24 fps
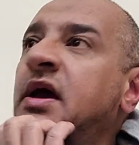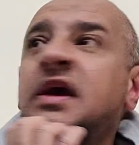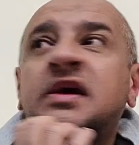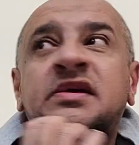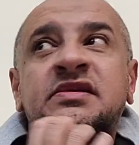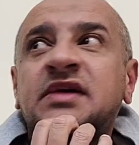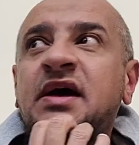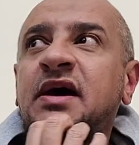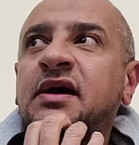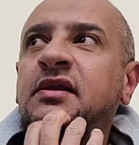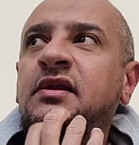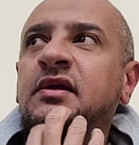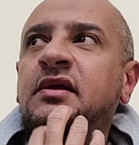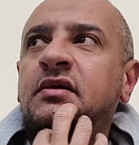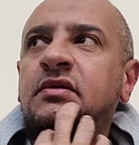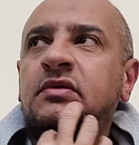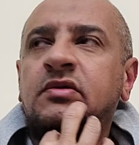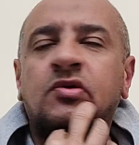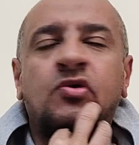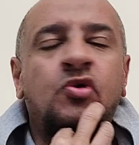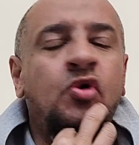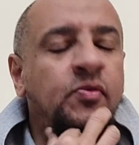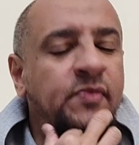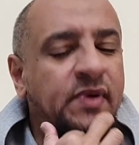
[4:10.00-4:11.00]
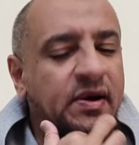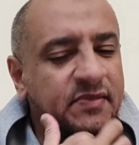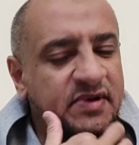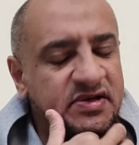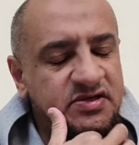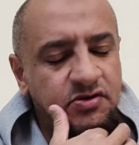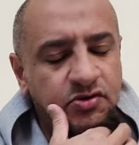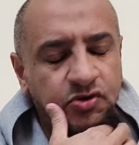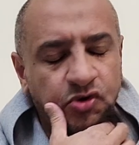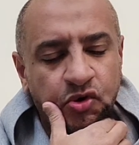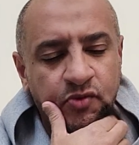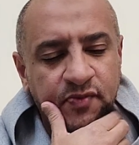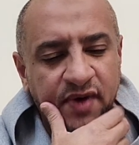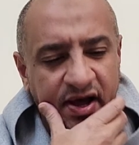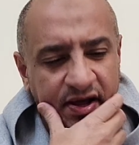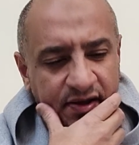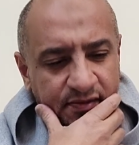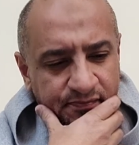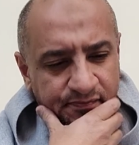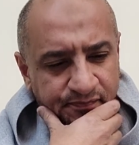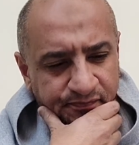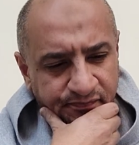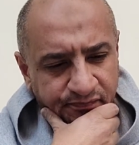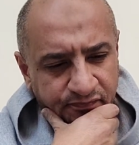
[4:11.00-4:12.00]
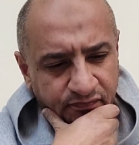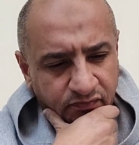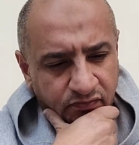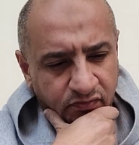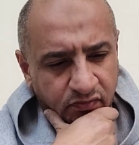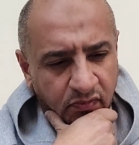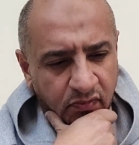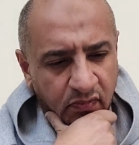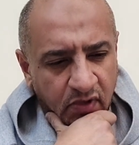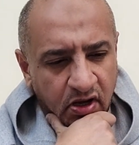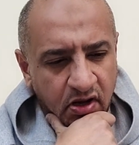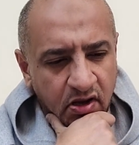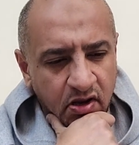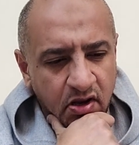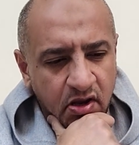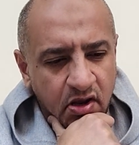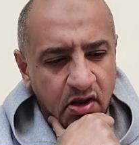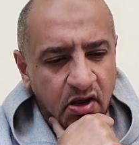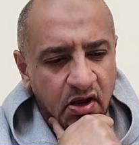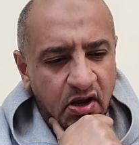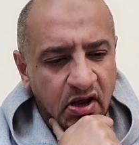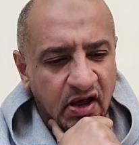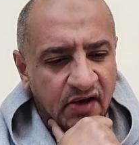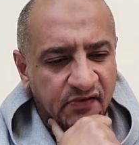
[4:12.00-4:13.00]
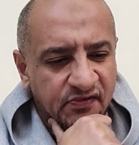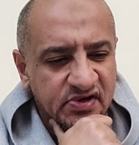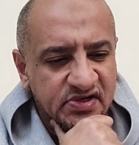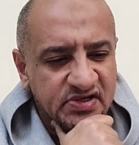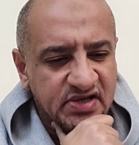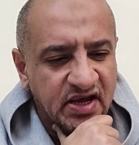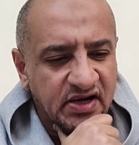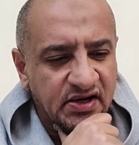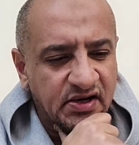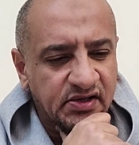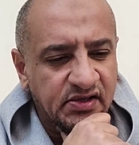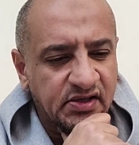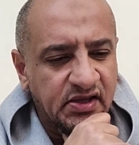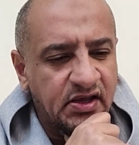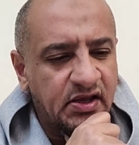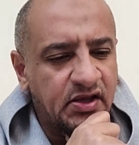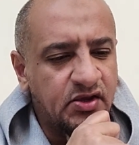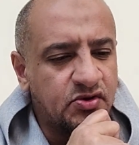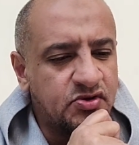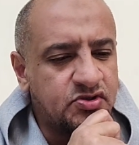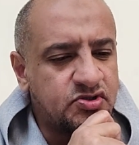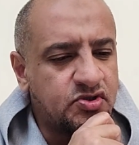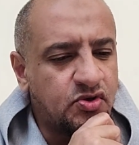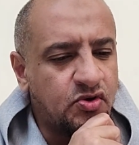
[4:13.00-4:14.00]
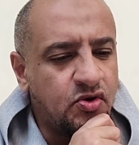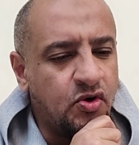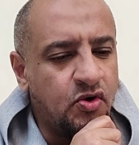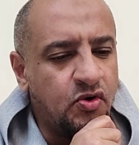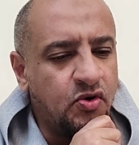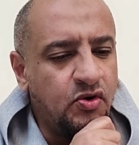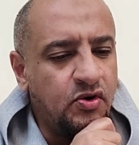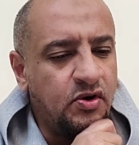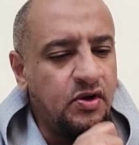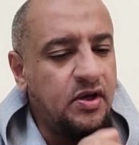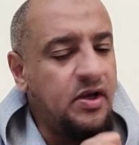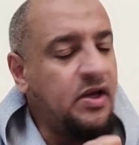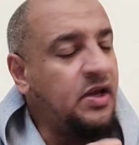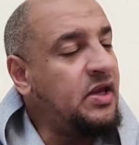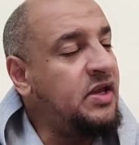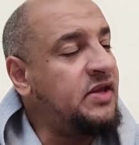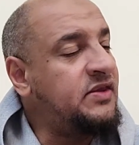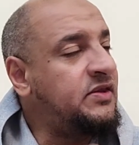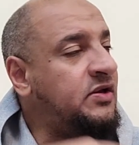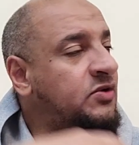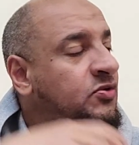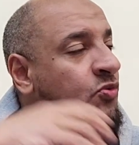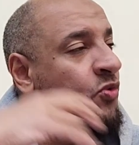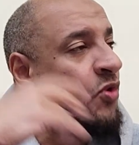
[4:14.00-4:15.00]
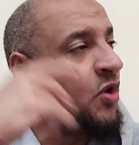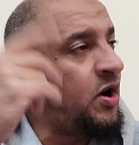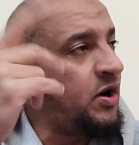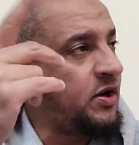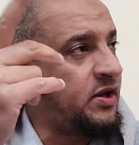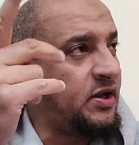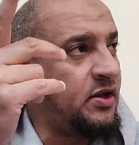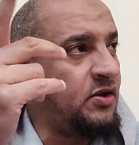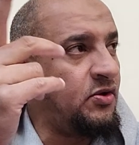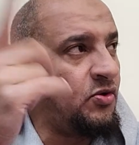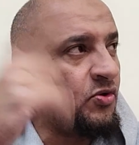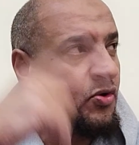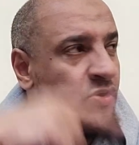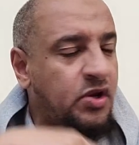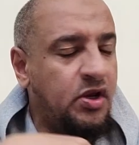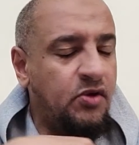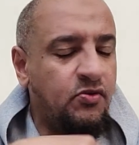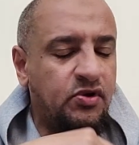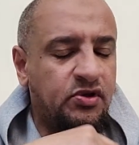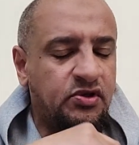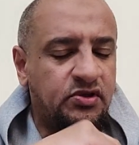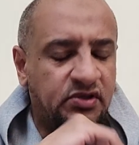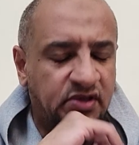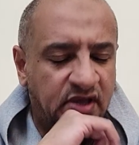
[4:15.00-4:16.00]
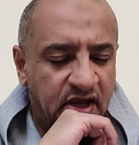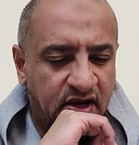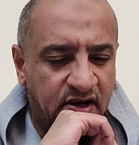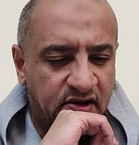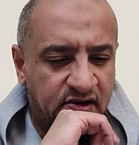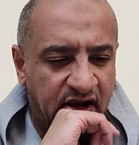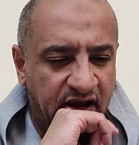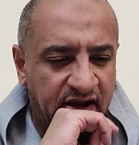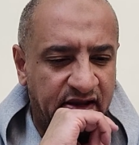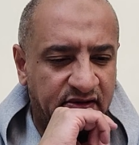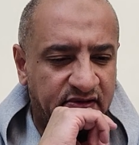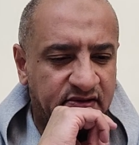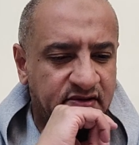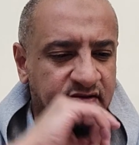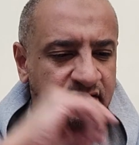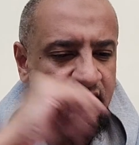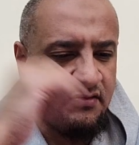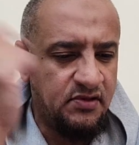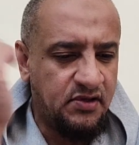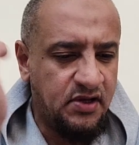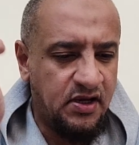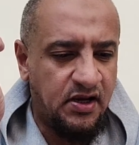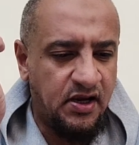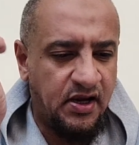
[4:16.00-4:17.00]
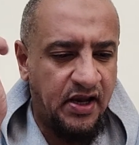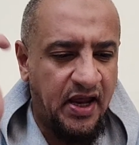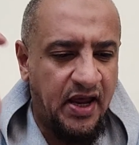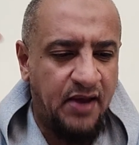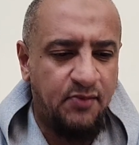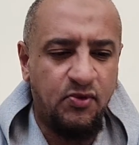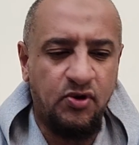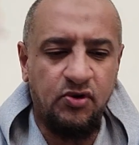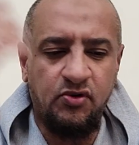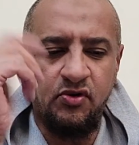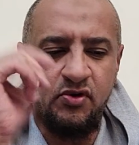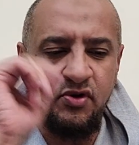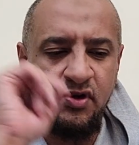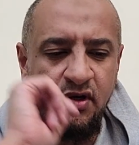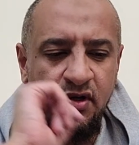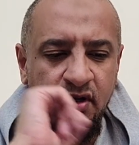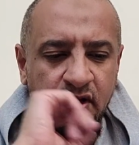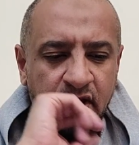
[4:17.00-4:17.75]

Exactly. Quba, Masjid Quba. Every Saturday he used to go either walking or he would take a ride, like a camel, or